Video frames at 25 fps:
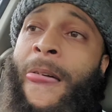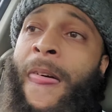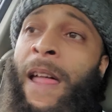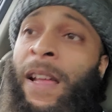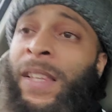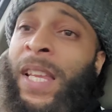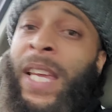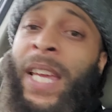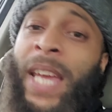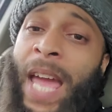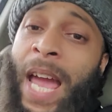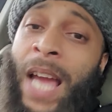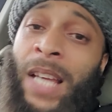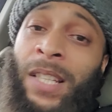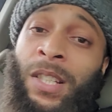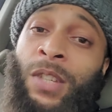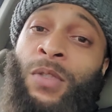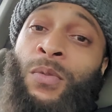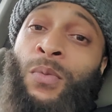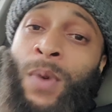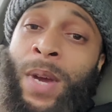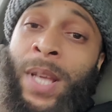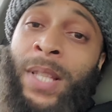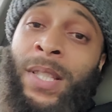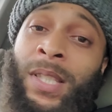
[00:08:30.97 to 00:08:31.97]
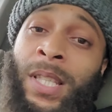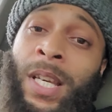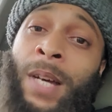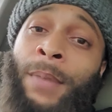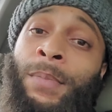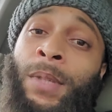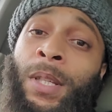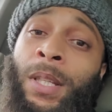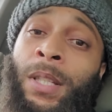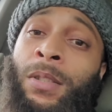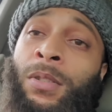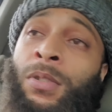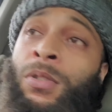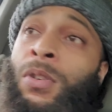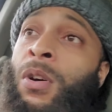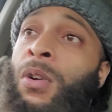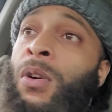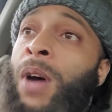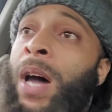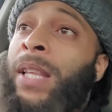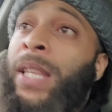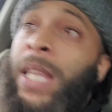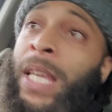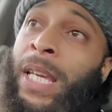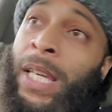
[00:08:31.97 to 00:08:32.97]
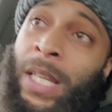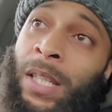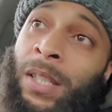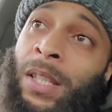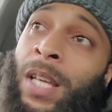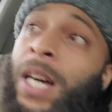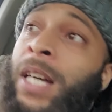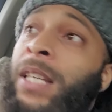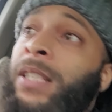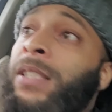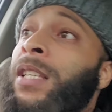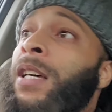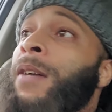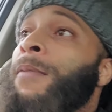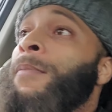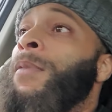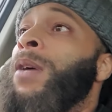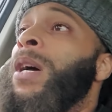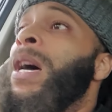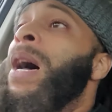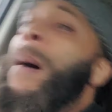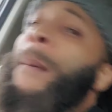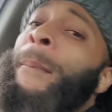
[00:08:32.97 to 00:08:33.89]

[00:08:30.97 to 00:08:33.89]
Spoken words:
I think he actually wins something. You know, I think he does something.